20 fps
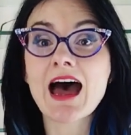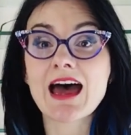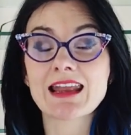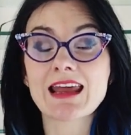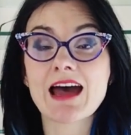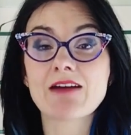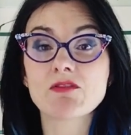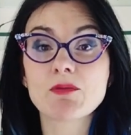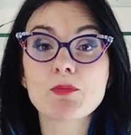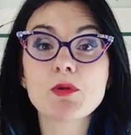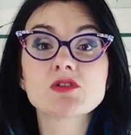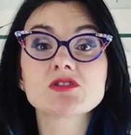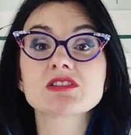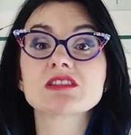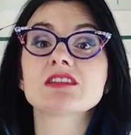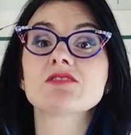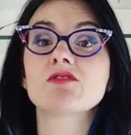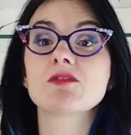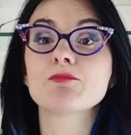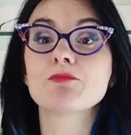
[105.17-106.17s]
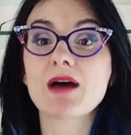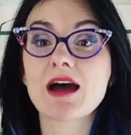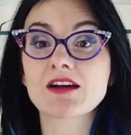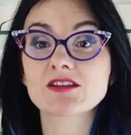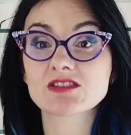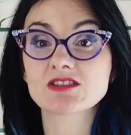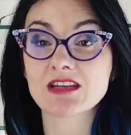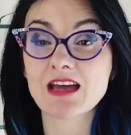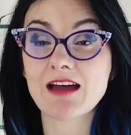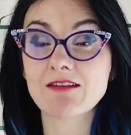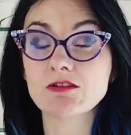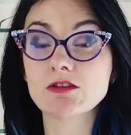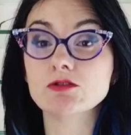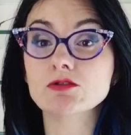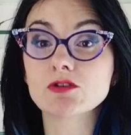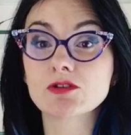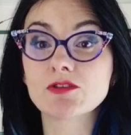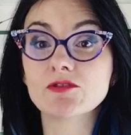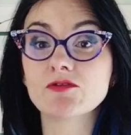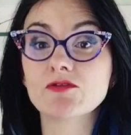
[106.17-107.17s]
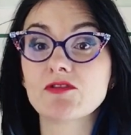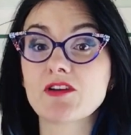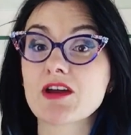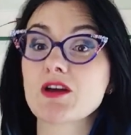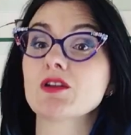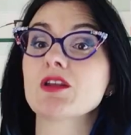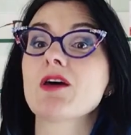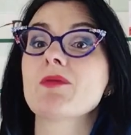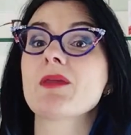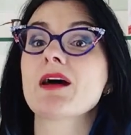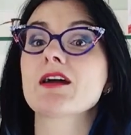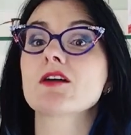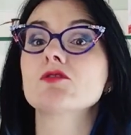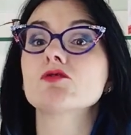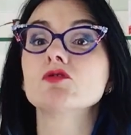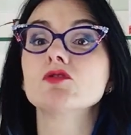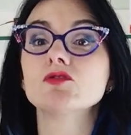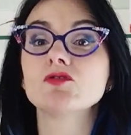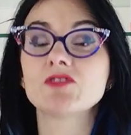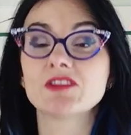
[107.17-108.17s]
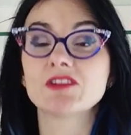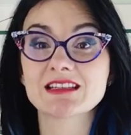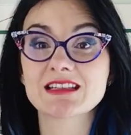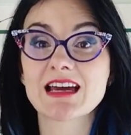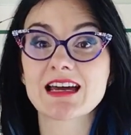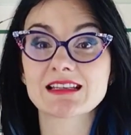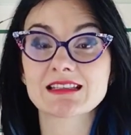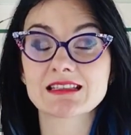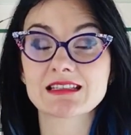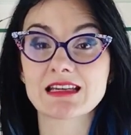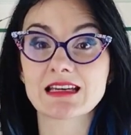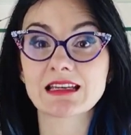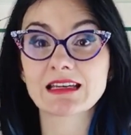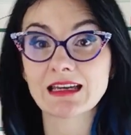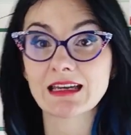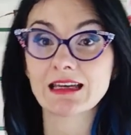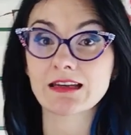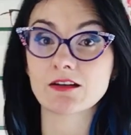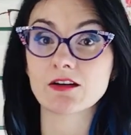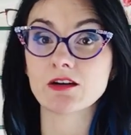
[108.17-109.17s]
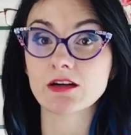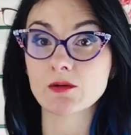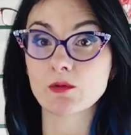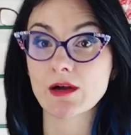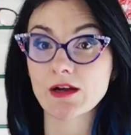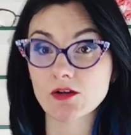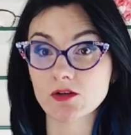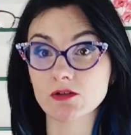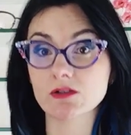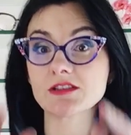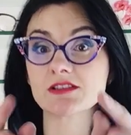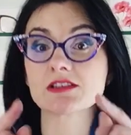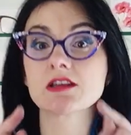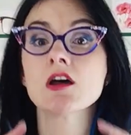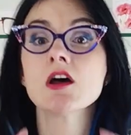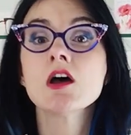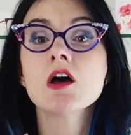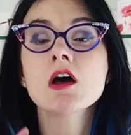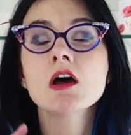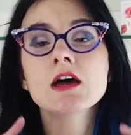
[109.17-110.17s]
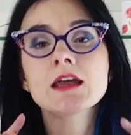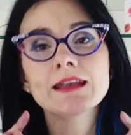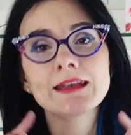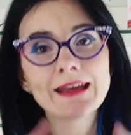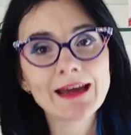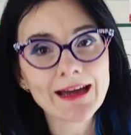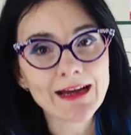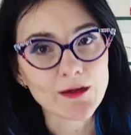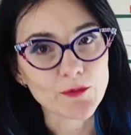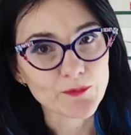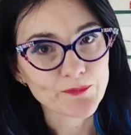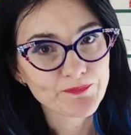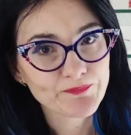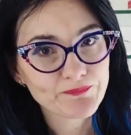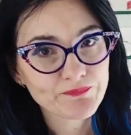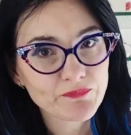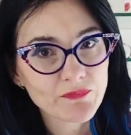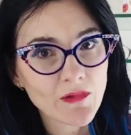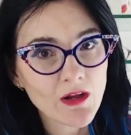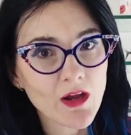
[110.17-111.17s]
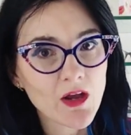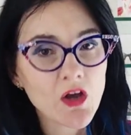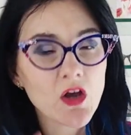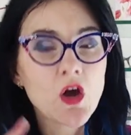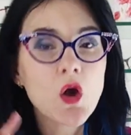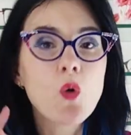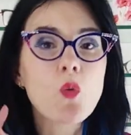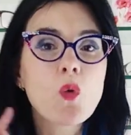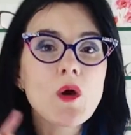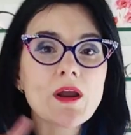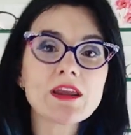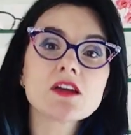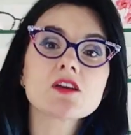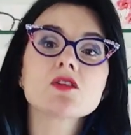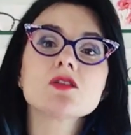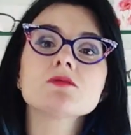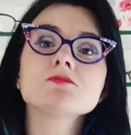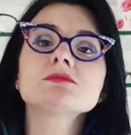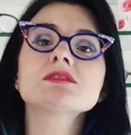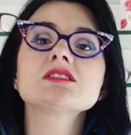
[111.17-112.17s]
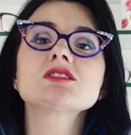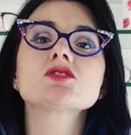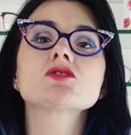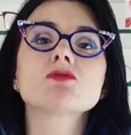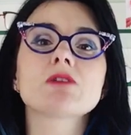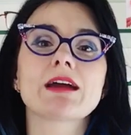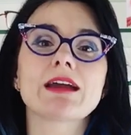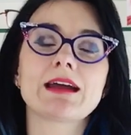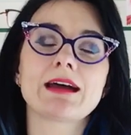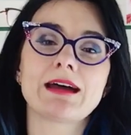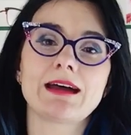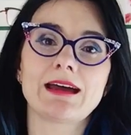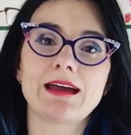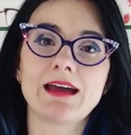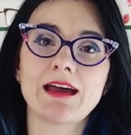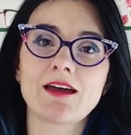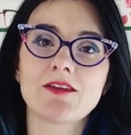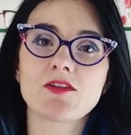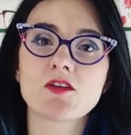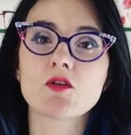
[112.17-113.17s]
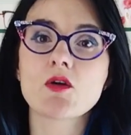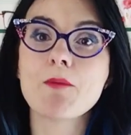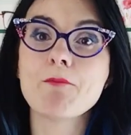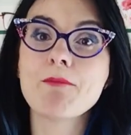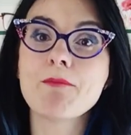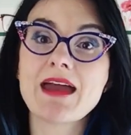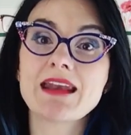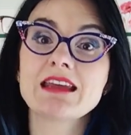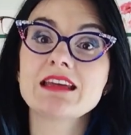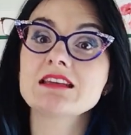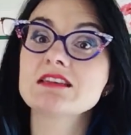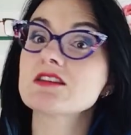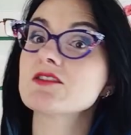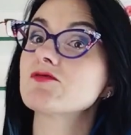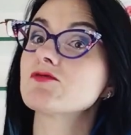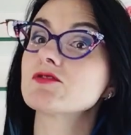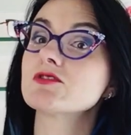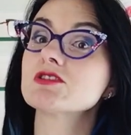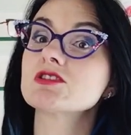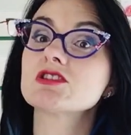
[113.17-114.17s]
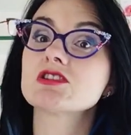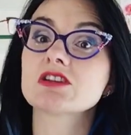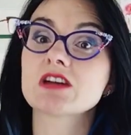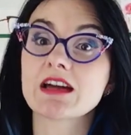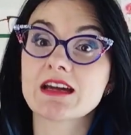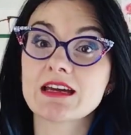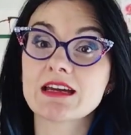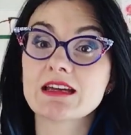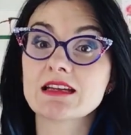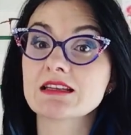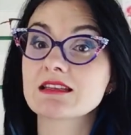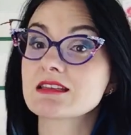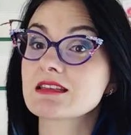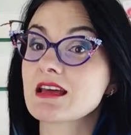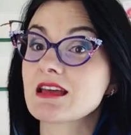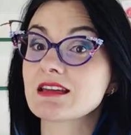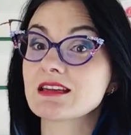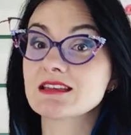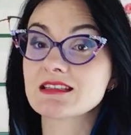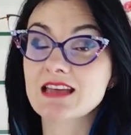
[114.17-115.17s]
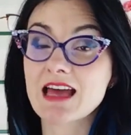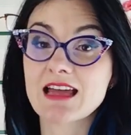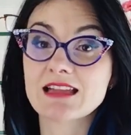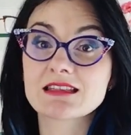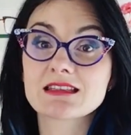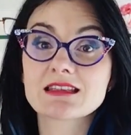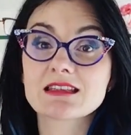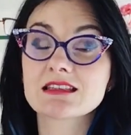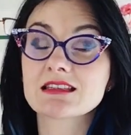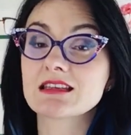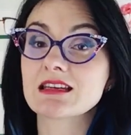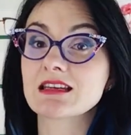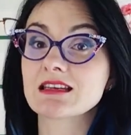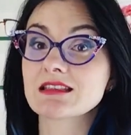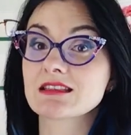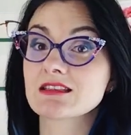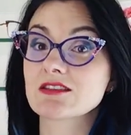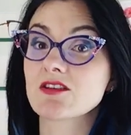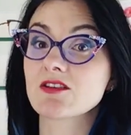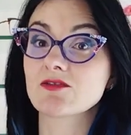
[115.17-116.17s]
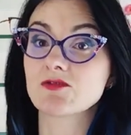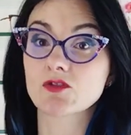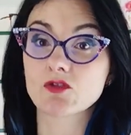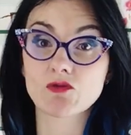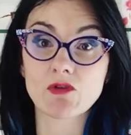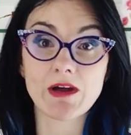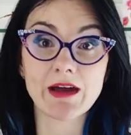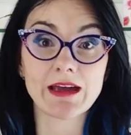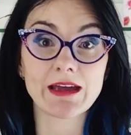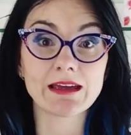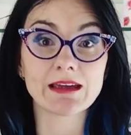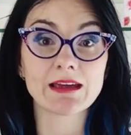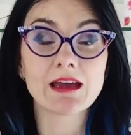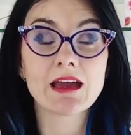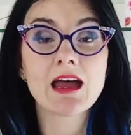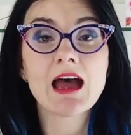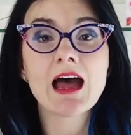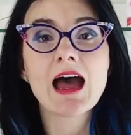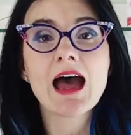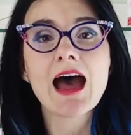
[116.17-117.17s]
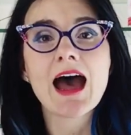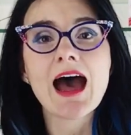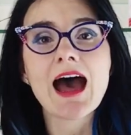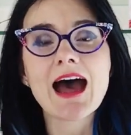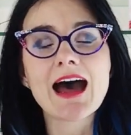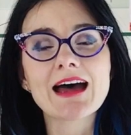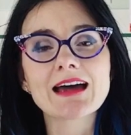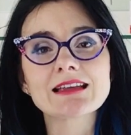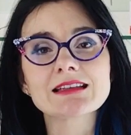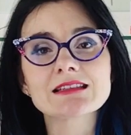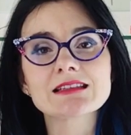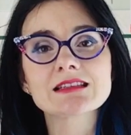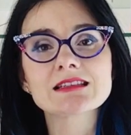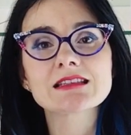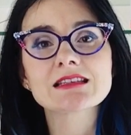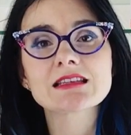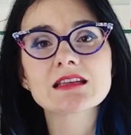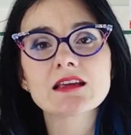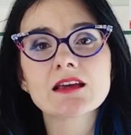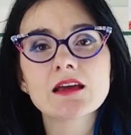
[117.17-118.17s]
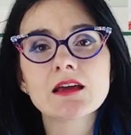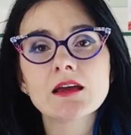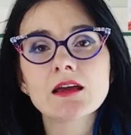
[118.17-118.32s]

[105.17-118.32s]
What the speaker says: and have a positive impact on how you look and feel. And they are all fantastic in eyewear colours. Now, when it comes to grey hair, there are many different shades and intensities of grey, and